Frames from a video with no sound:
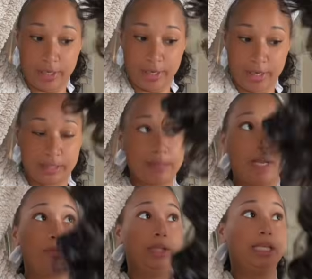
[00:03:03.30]
right here, because
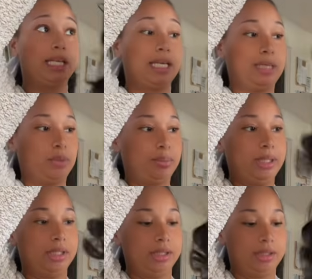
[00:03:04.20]
I'm not really getting any more
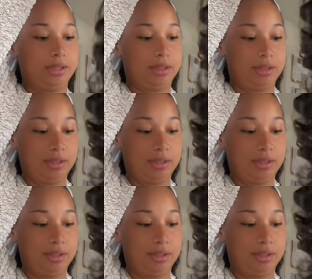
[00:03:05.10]
pieces,